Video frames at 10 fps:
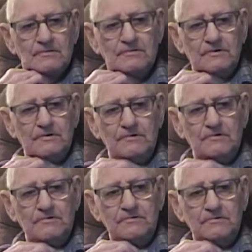But he
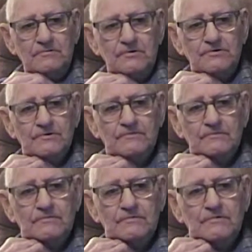caught pneumonia
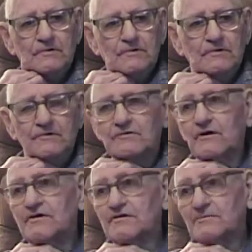from
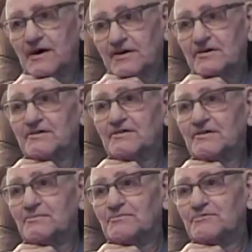riding the back end of
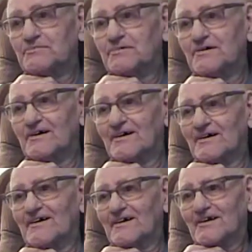them
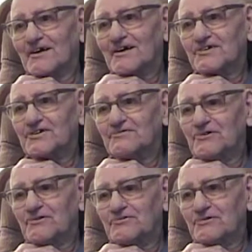state
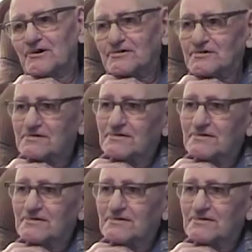road trucks.